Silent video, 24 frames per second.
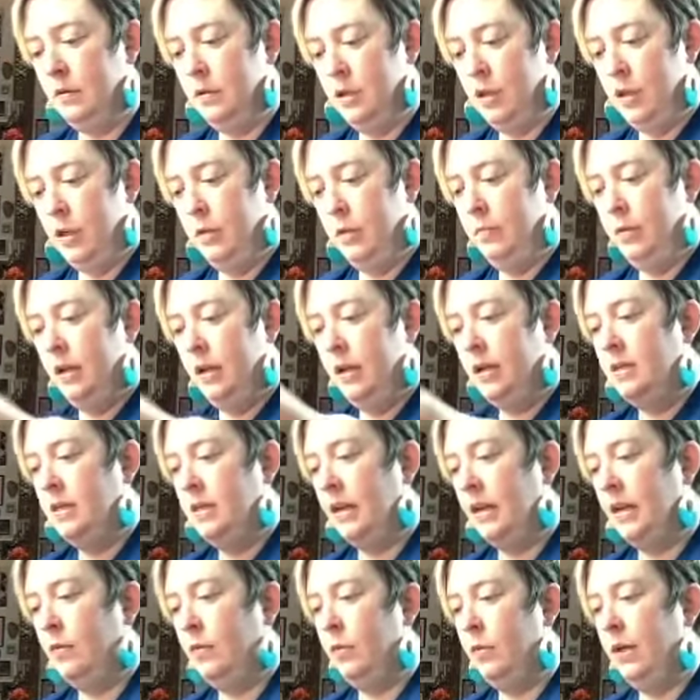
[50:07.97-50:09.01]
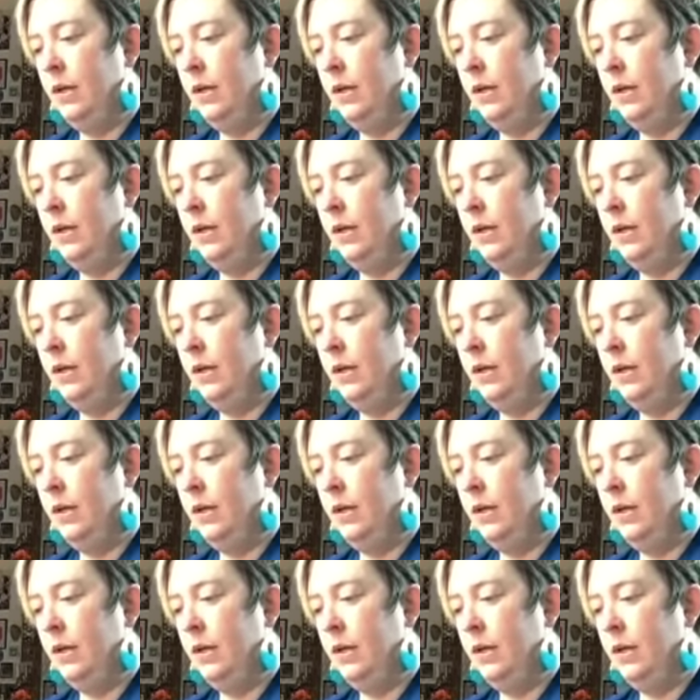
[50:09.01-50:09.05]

should be excited.